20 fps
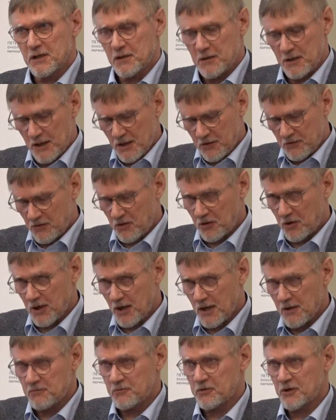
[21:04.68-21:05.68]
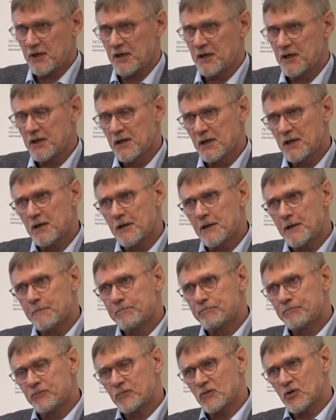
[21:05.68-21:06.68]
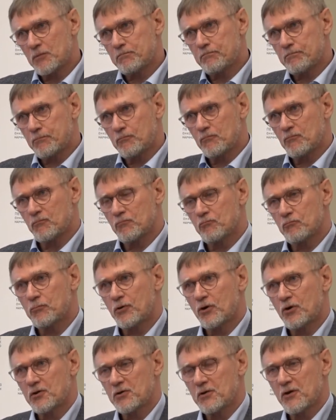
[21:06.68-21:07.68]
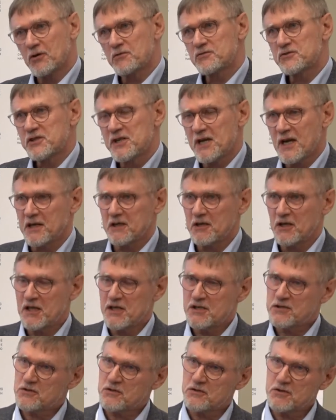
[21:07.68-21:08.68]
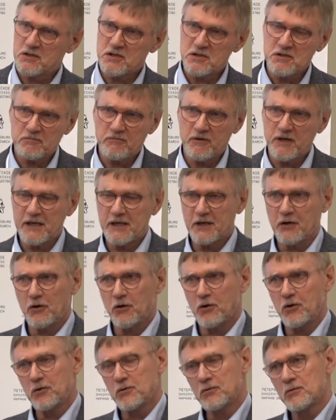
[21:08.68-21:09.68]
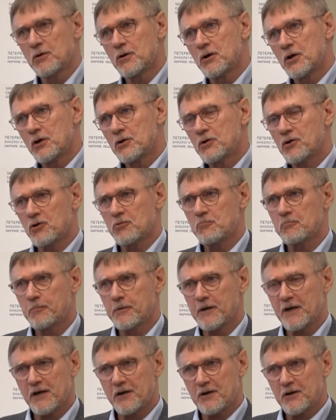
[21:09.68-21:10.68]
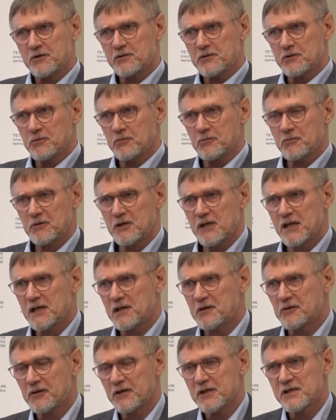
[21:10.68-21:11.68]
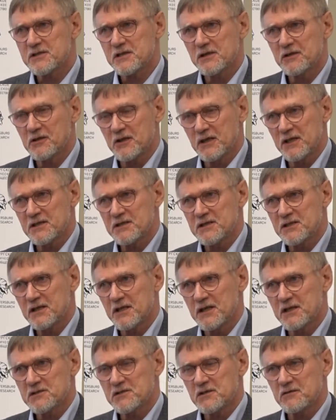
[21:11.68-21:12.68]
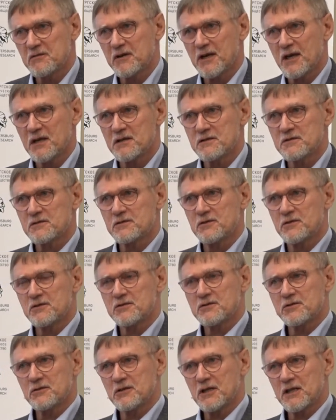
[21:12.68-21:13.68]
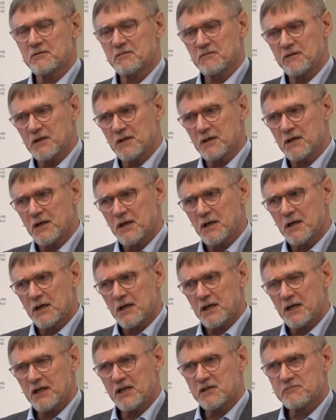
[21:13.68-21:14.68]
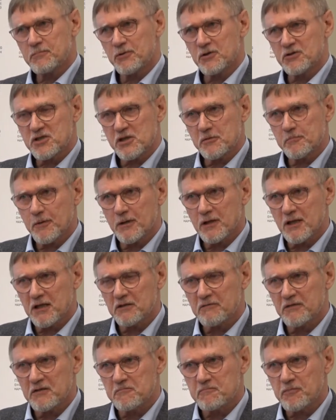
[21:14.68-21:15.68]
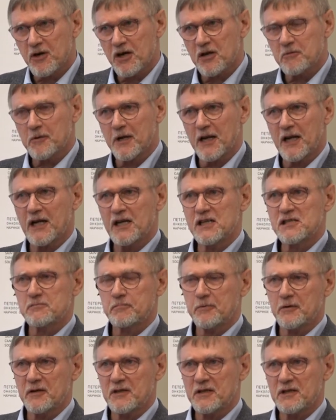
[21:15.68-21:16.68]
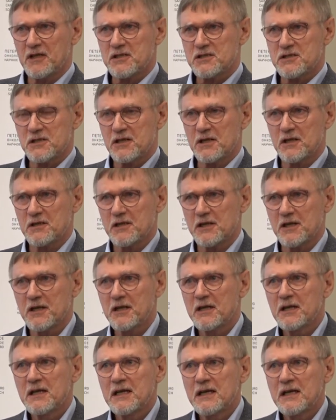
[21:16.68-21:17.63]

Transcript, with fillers: in our country, the burden of CIN lesions is very low compared to decrease in the incidence of cancer, so that we, it is possible that with primary HPV testing, the